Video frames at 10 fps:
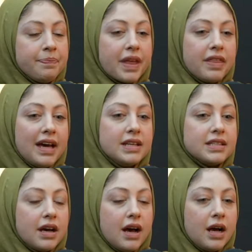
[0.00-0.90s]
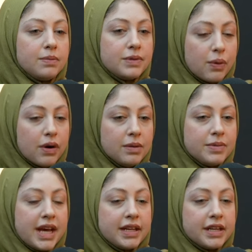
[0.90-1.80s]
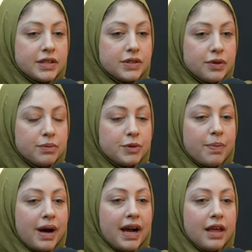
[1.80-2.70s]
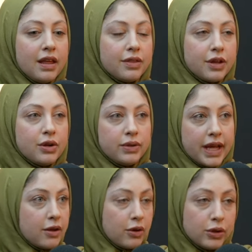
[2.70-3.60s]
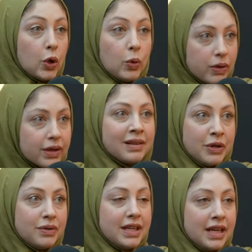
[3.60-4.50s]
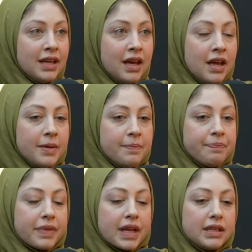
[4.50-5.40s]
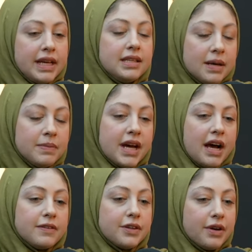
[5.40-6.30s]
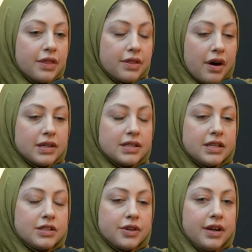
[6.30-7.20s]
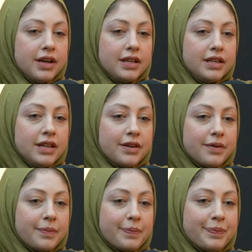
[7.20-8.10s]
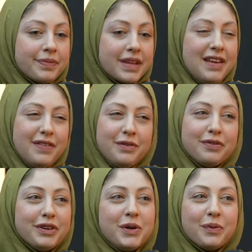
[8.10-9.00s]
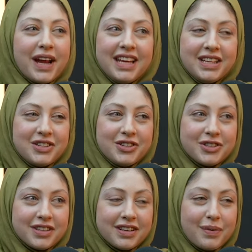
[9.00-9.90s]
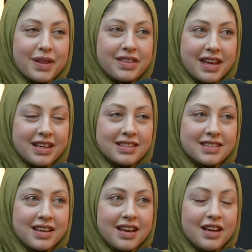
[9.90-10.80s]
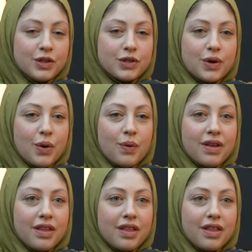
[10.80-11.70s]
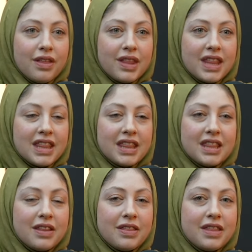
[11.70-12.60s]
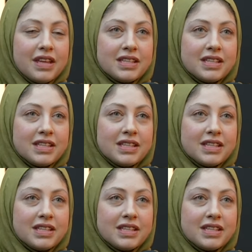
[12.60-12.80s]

that is uh, absorbed and consumed by the gl like global community leads them to have certain thoughts and certain even free range mm. things. Mm-hmm. So it's